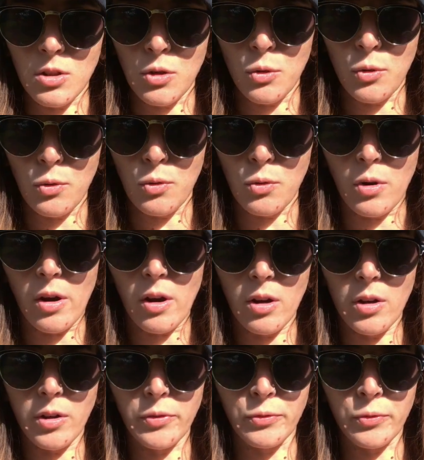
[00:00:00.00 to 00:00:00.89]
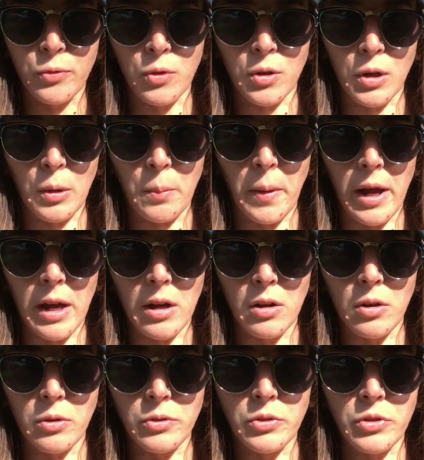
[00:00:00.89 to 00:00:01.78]
you for
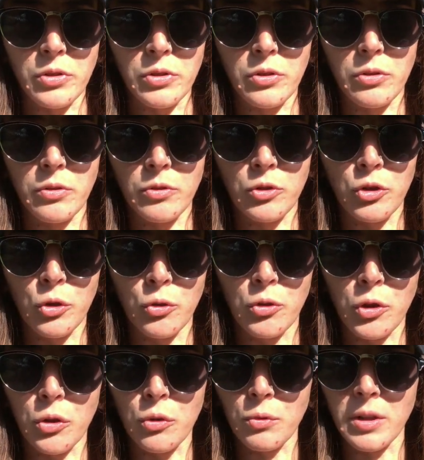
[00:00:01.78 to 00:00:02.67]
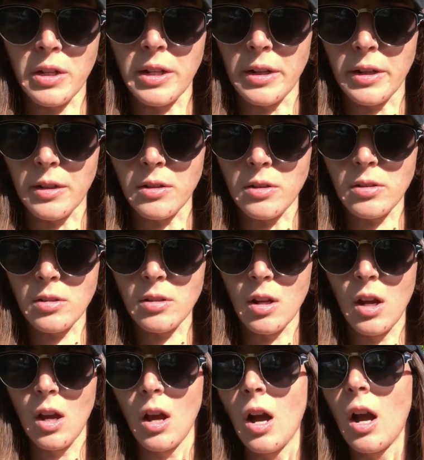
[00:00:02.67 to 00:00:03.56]
about 2 to 3 years.
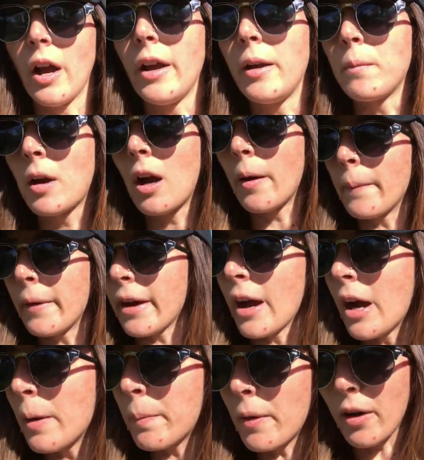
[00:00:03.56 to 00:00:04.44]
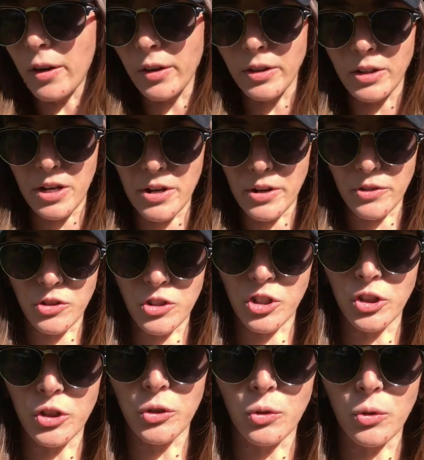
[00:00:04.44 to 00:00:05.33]
I am coming up on year
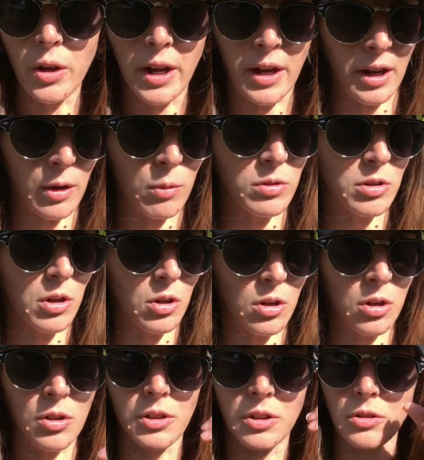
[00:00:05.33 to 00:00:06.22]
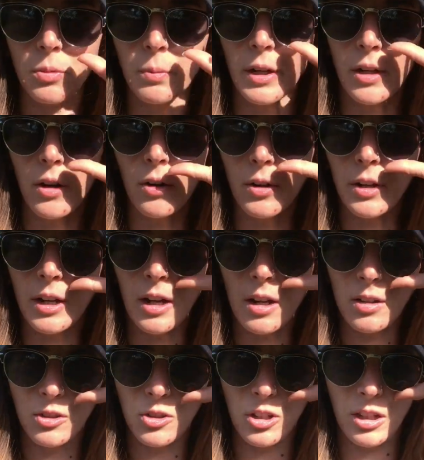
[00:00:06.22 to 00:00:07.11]
2, and I was called into my
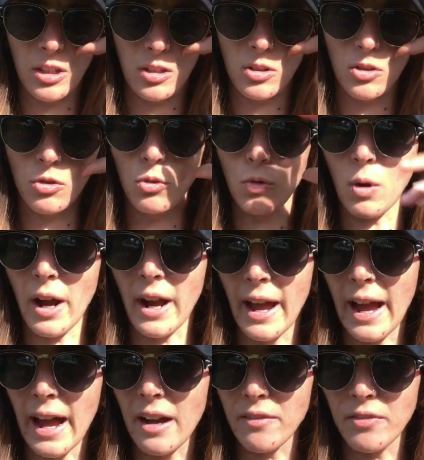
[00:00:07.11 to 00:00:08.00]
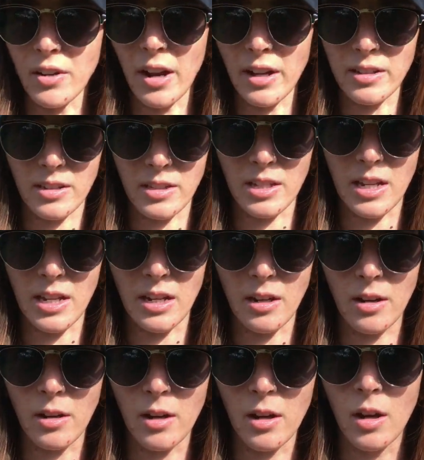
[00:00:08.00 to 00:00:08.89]
cardiologist, who I have not
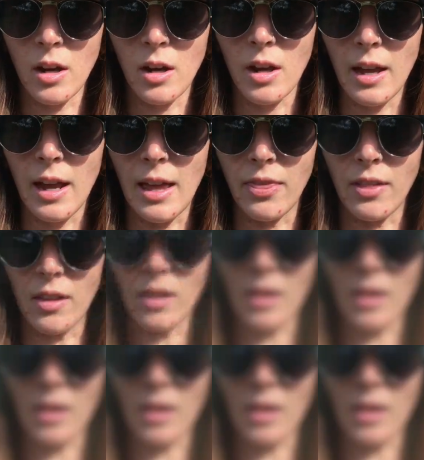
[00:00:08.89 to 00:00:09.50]
seen in the